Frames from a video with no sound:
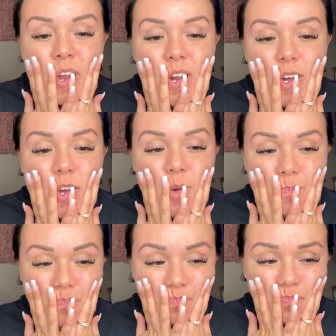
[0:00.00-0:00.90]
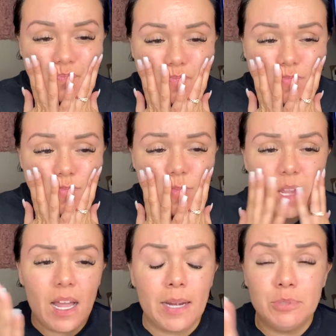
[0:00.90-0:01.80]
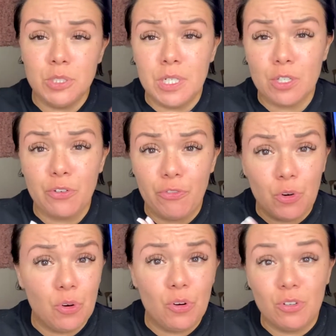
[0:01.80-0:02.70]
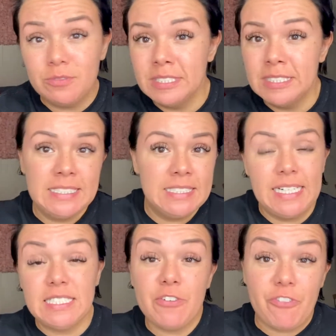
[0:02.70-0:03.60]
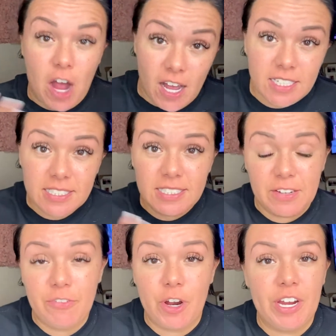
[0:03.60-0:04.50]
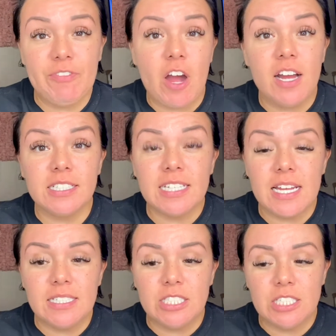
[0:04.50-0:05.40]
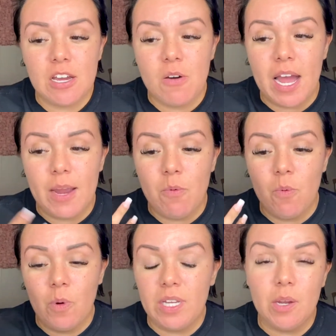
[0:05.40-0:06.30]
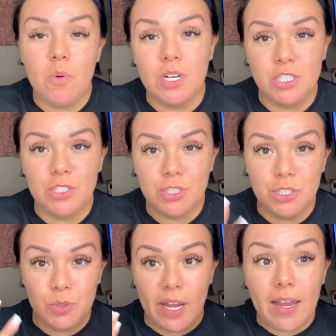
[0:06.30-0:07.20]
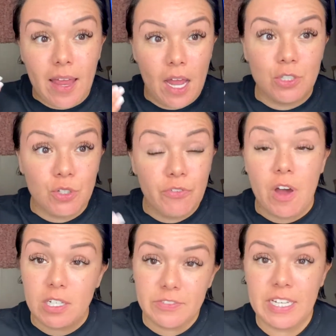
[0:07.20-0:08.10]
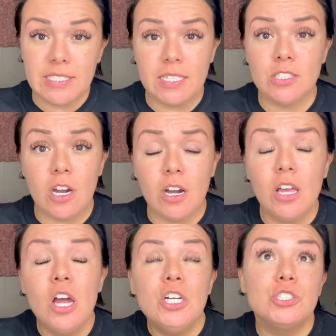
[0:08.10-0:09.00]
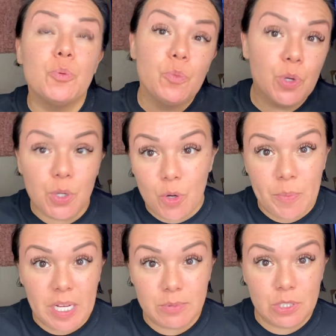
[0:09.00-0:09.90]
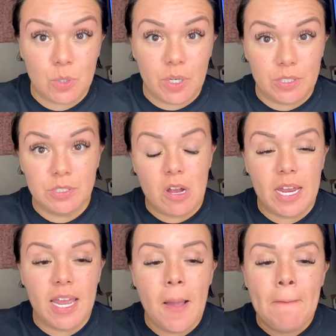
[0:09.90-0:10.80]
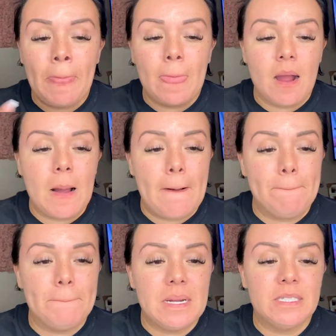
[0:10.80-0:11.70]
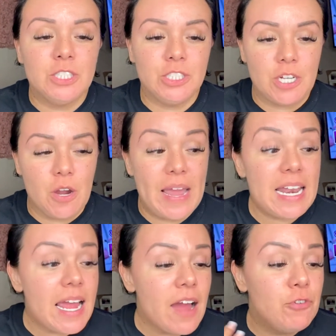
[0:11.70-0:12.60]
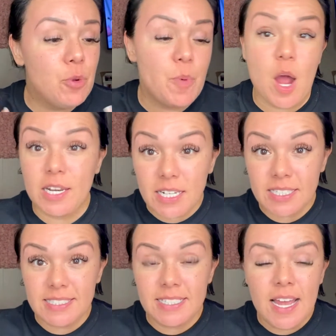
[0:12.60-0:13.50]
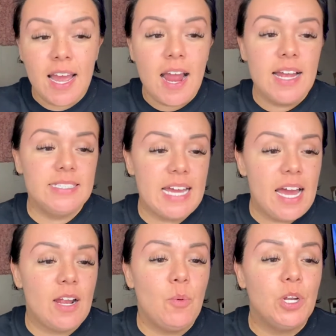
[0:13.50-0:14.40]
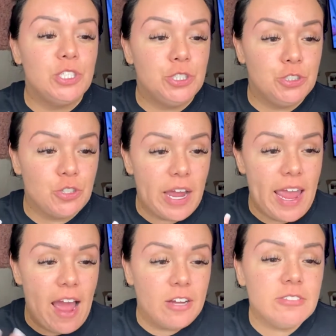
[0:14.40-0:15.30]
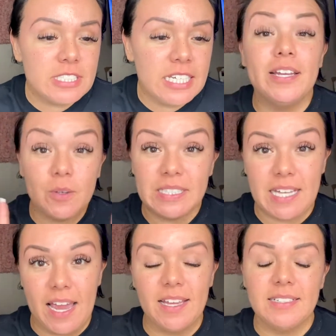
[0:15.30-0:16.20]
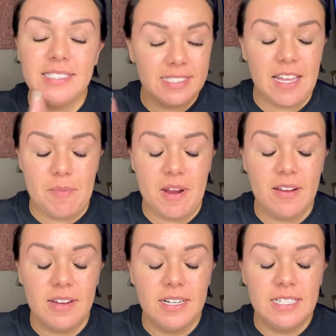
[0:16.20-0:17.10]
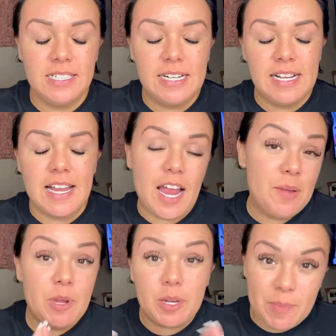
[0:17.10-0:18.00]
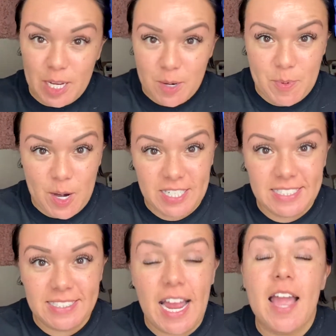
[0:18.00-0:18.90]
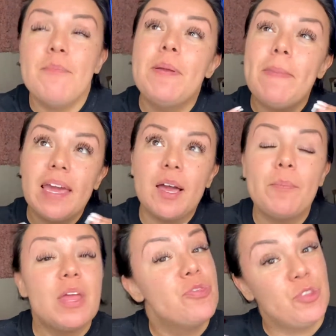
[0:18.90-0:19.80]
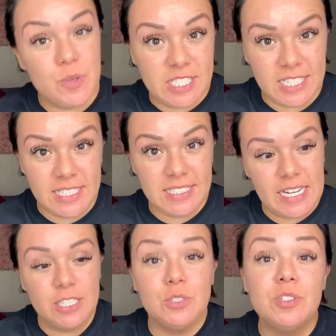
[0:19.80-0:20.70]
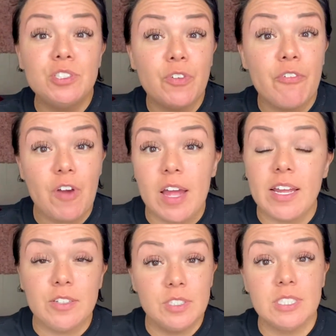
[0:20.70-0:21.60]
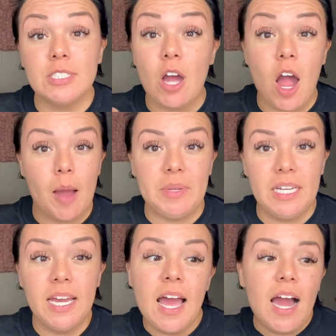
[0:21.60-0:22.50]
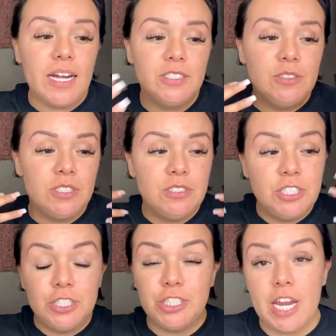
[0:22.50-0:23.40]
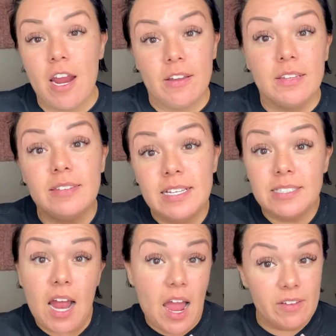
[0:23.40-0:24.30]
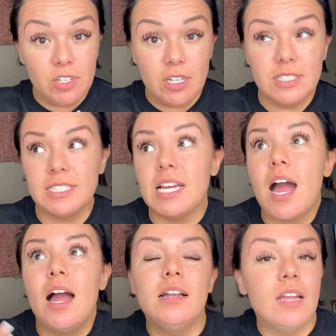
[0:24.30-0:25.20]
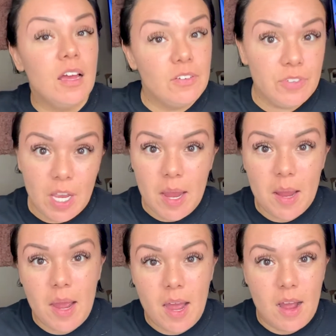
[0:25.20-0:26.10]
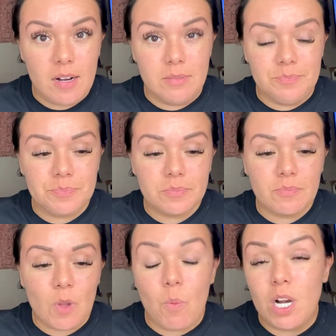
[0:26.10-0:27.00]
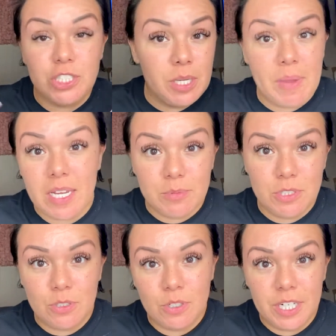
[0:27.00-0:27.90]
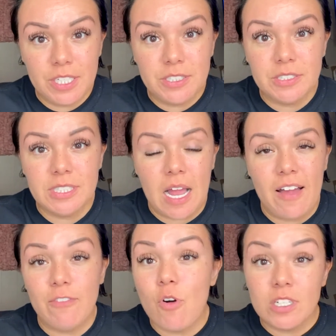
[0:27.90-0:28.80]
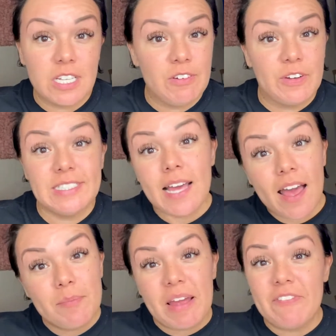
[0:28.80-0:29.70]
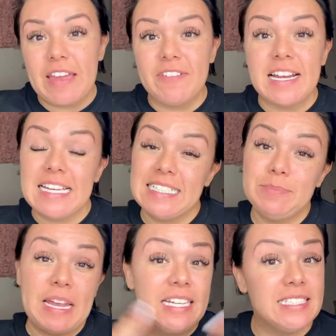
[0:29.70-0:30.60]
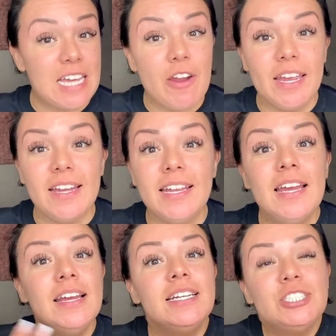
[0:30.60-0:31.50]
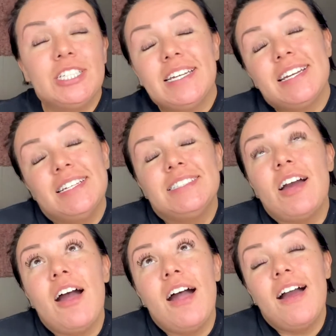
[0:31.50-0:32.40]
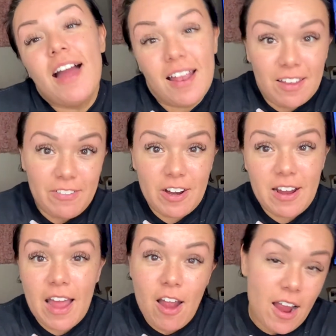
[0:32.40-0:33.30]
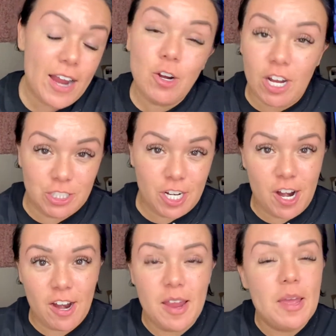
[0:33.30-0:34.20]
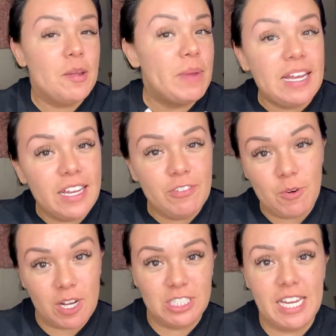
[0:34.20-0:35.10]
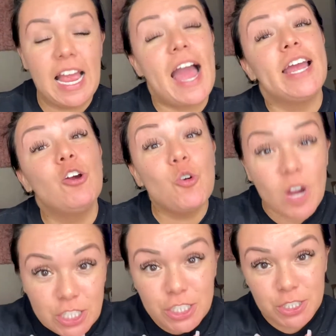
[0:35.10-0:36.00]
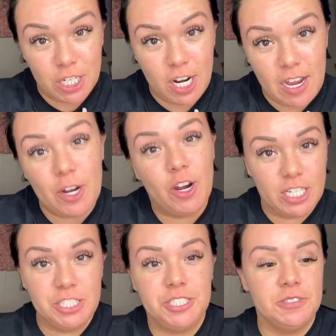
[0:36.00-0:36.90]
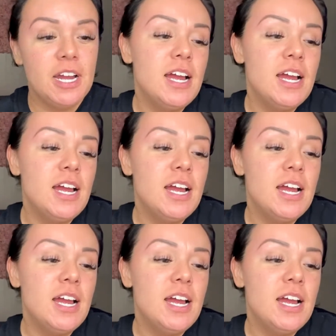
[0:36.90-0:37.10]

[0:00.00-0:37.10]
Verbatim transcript: Um, I'm doing the full, it's a fox, a furry fox, and so I really wanted to do like an actual fox face. I saw some really cool makeup tutorials on it. Um, so, and I have new products that I wanted to try out. always say, disclaimer, I'm not a makeup artist. I am a makeup enthusiast. I do this for fun. I do this as a hobby. I do this to share the things that I've learned because I love um, watching makeup tutorials. Uh, of course, I've always said my favorite is Bailey Sarian. She is, ah, I love her. I, I crush her. Bailey, if you're watching, I crush you, girl. I crush you.